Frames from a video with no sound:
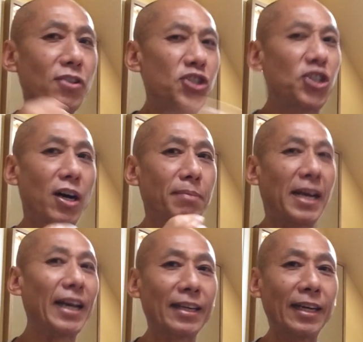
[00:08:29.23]
sharp
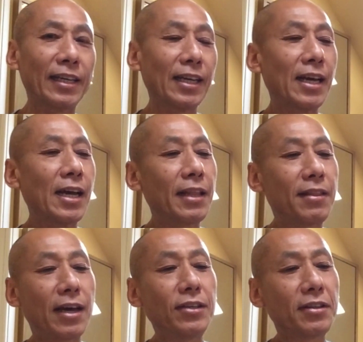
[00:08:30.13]
technique.
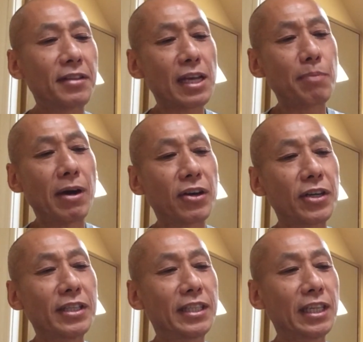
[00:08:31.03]
Then you think about
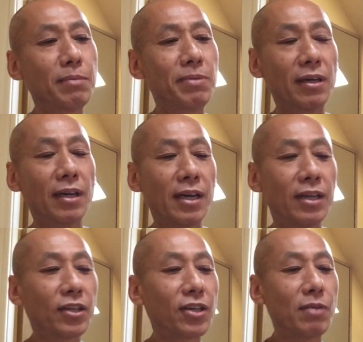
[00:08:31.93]
going deeper.
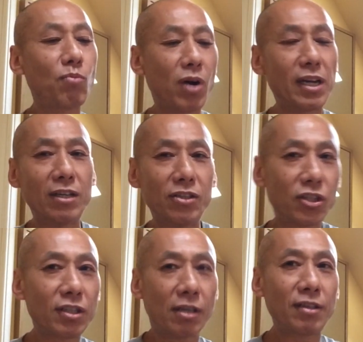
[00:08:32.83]
You're going 1
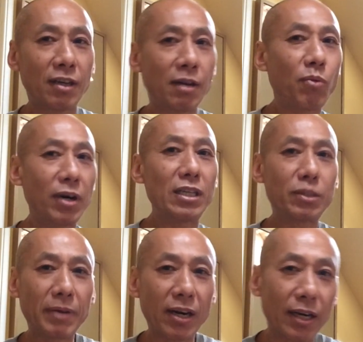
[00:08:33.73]
inch
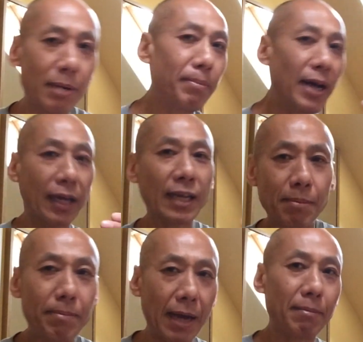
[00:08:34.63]
behind the bag,
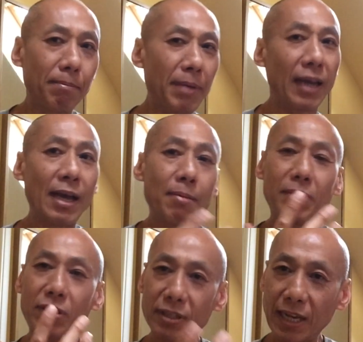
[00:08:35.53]
bang, bang,
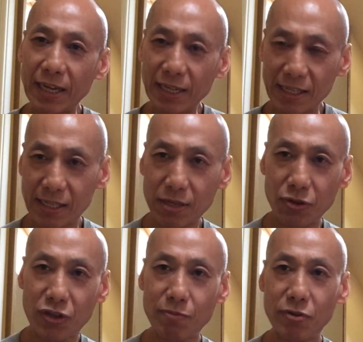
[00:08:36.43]
but your technique's still
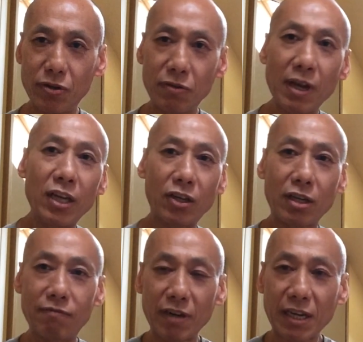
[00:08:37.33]
smooth, you
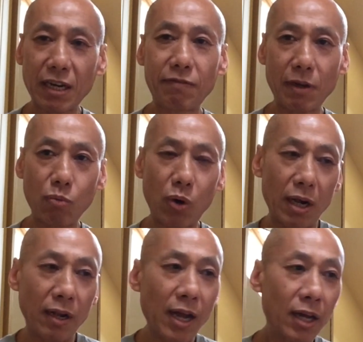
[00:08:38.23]
can recover it
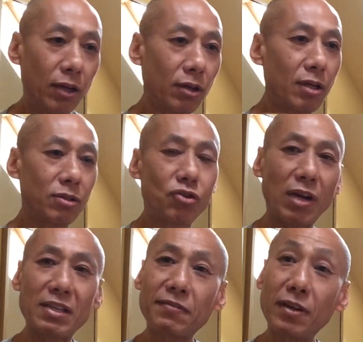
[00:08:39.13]
well, you can
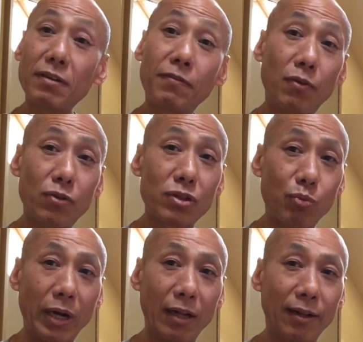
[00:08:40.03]
transfer the force
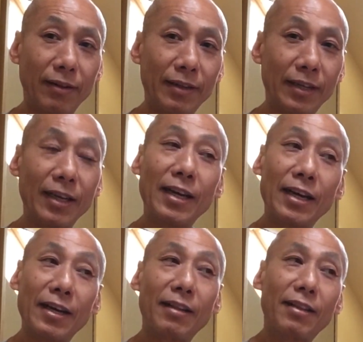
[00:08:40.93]
well.
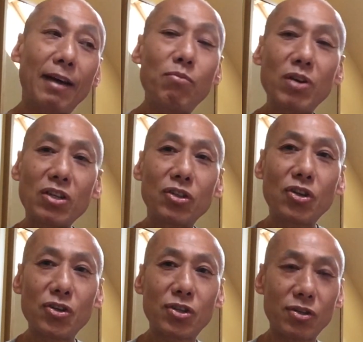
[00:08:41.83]
Then when you're
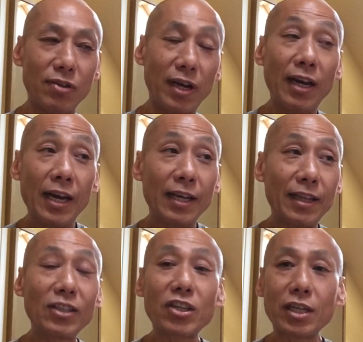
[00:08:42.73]
used to that, then you can